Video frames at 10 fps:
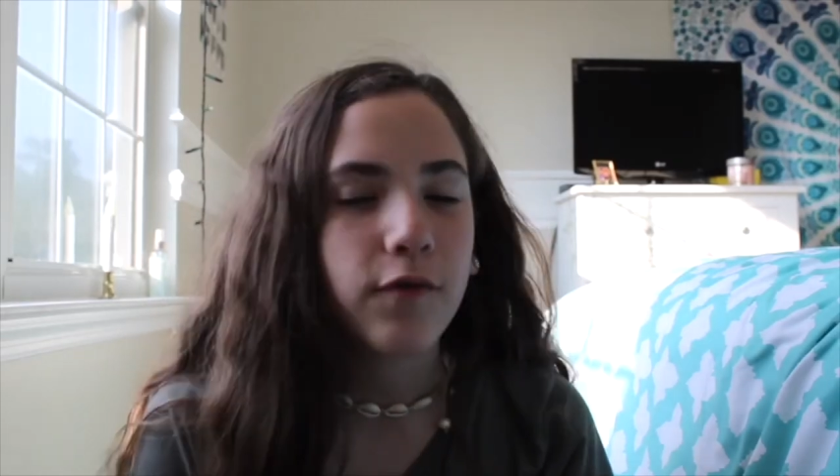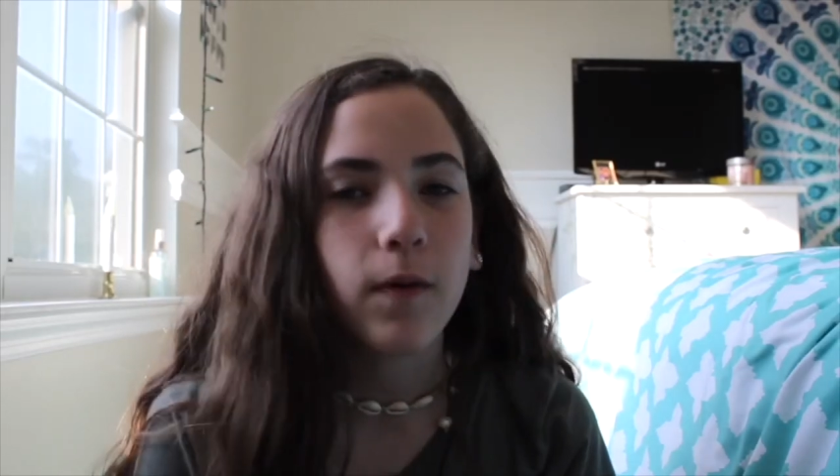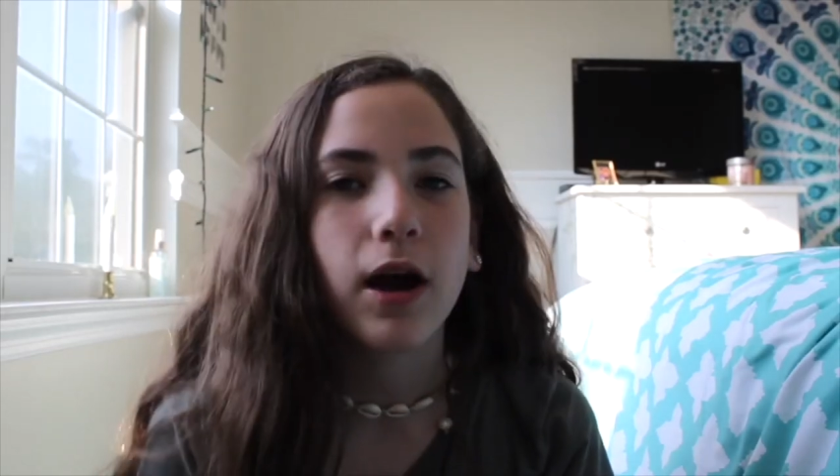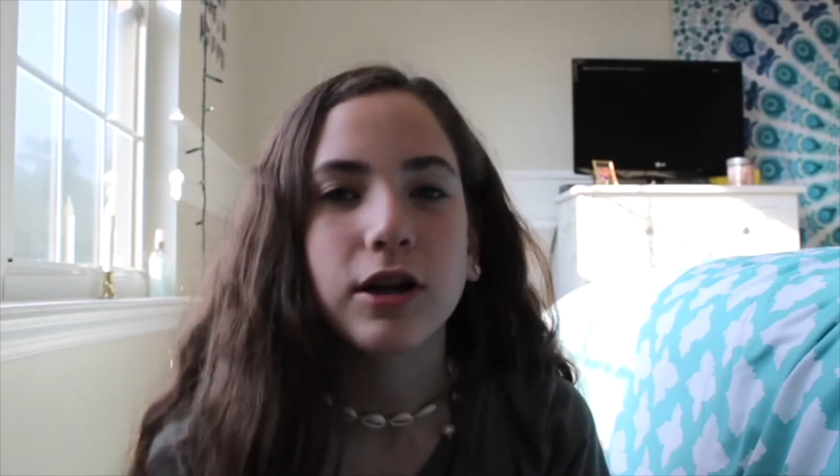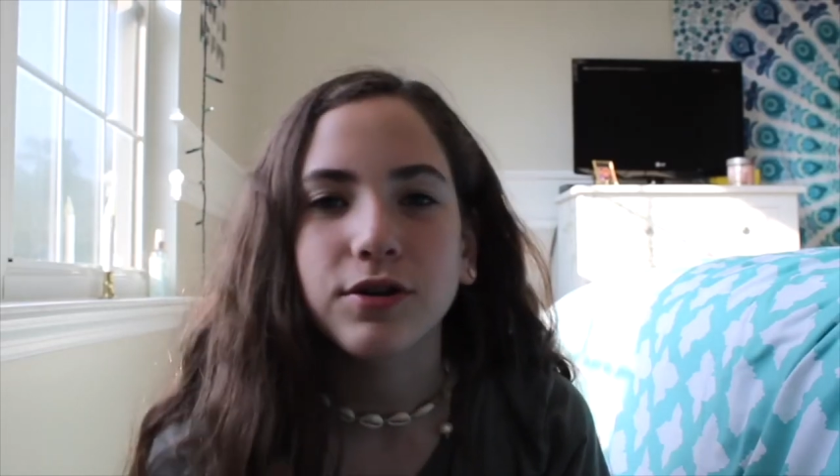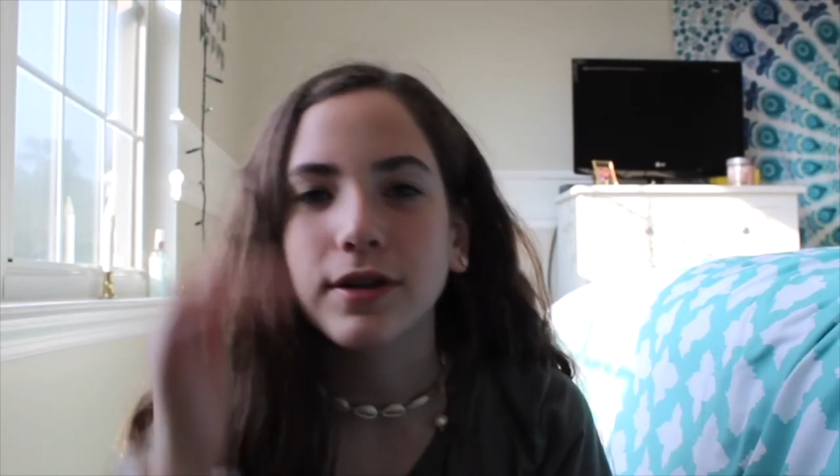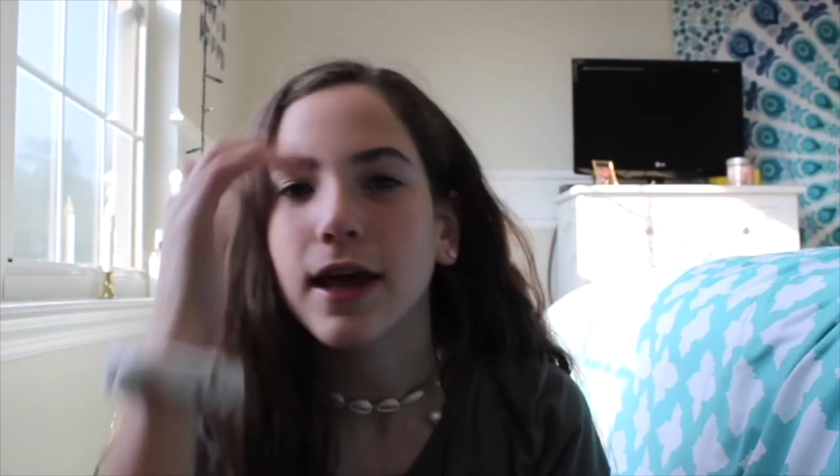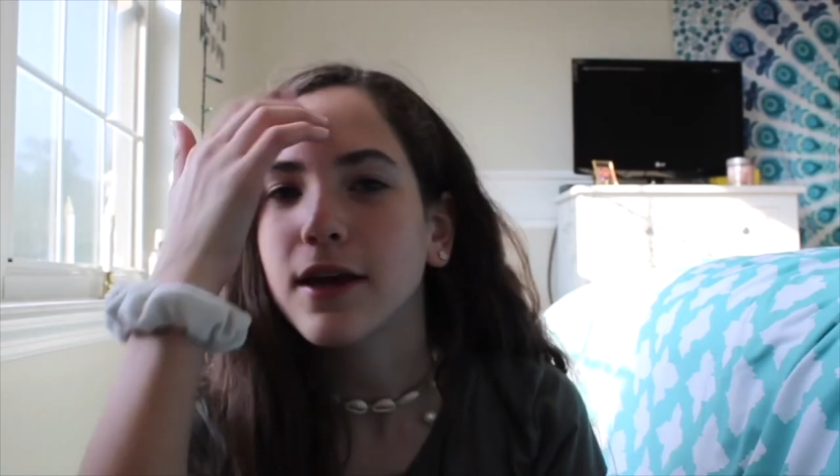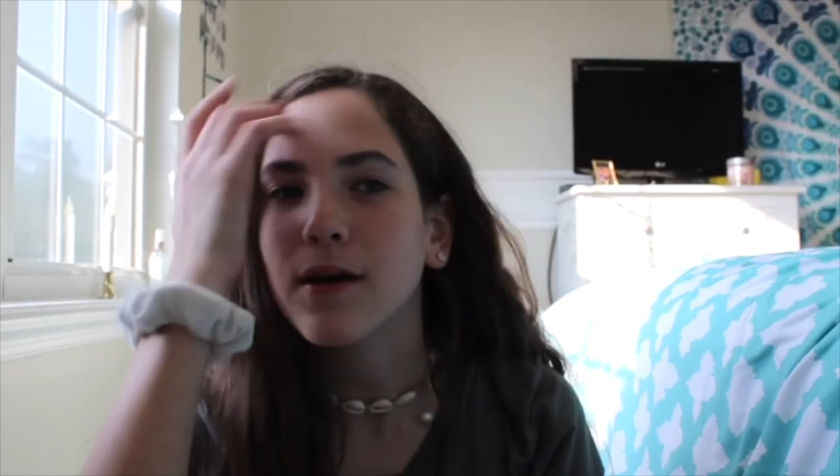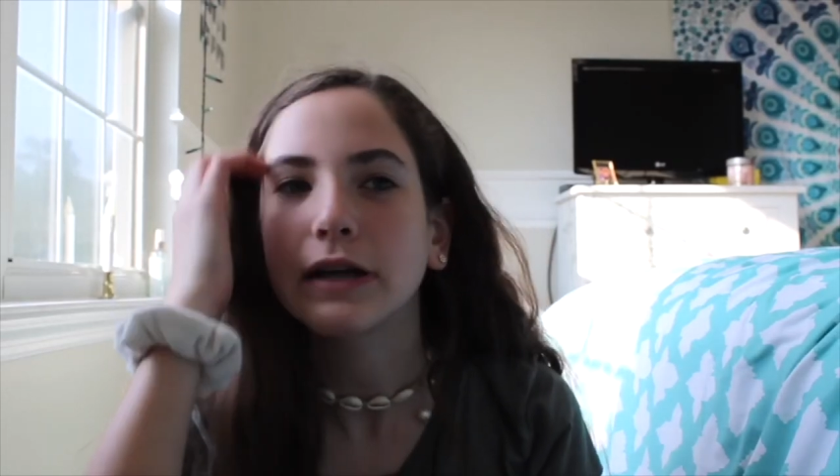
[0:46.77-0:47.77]
400.
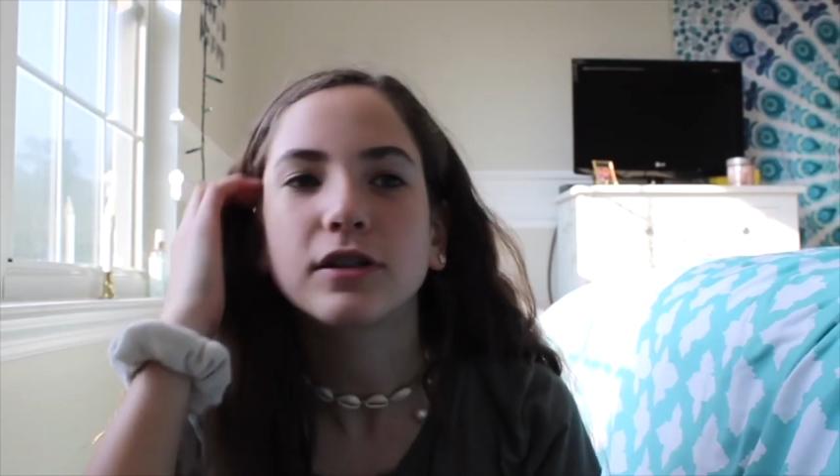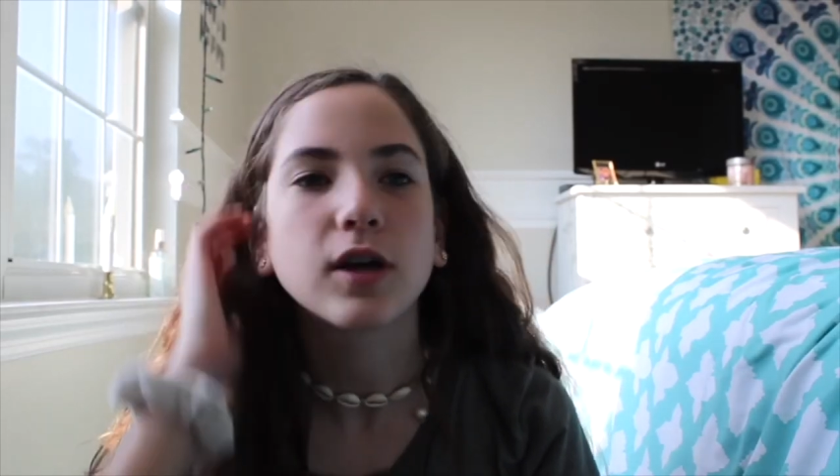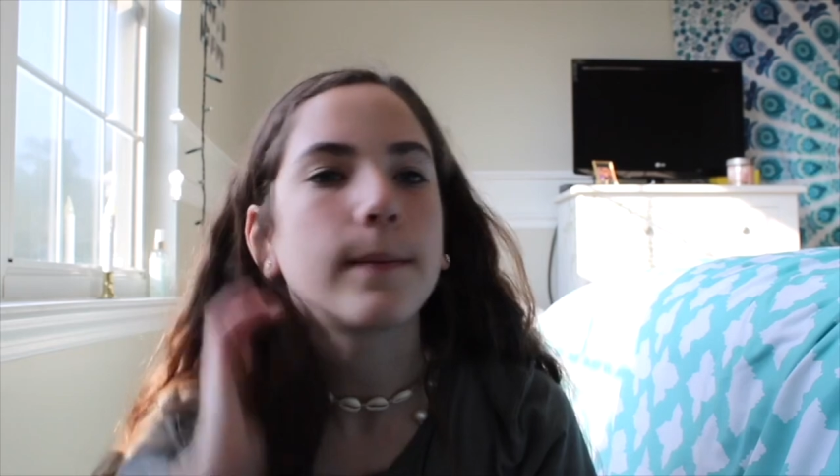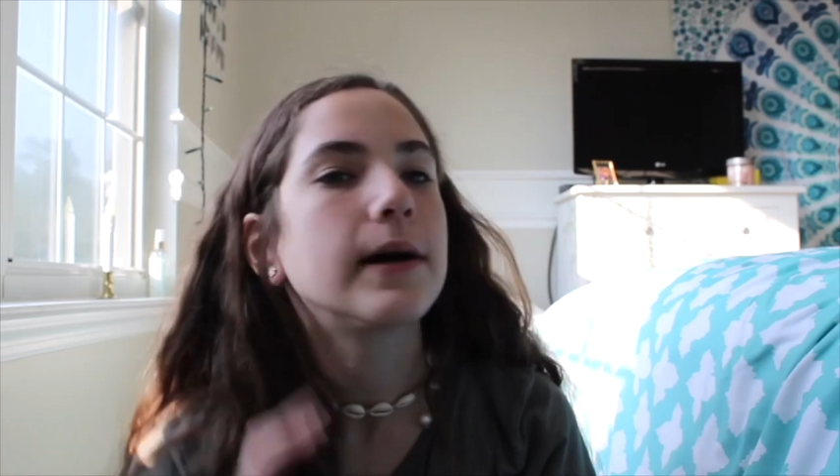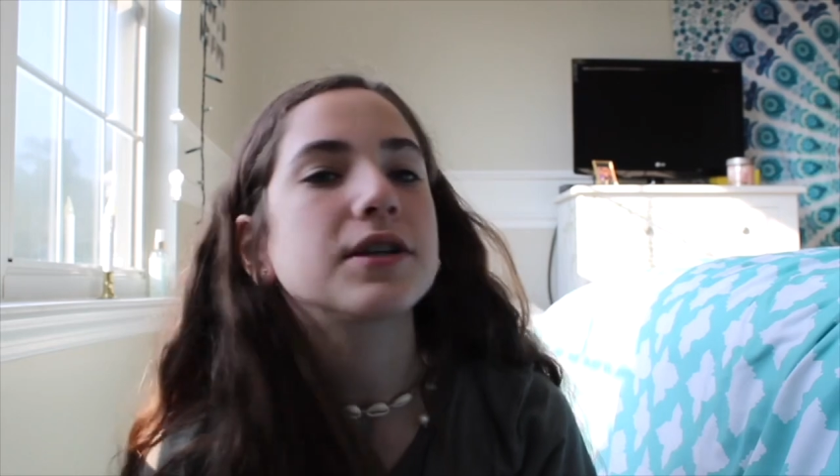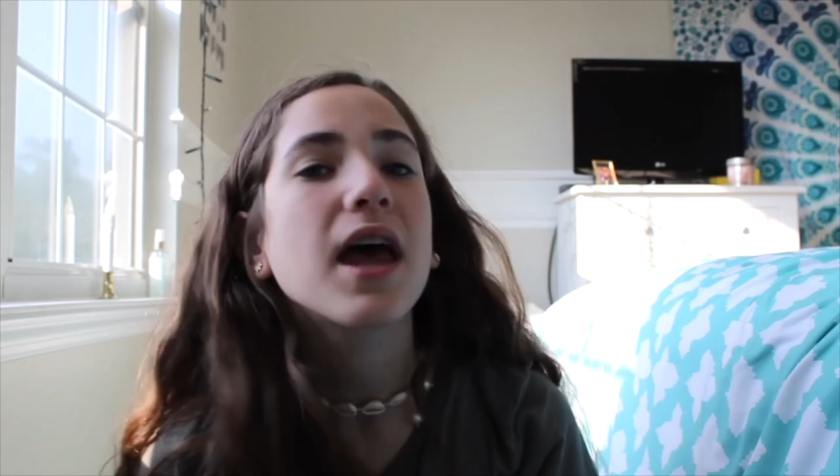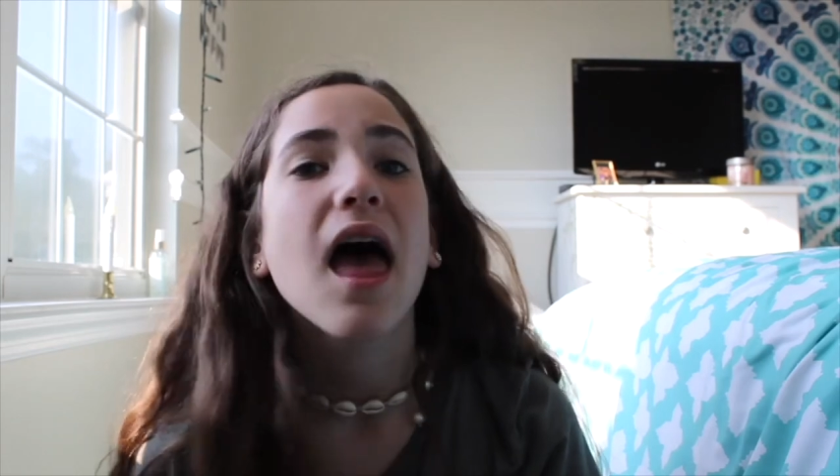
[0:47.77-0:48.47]
Thank you guys so much.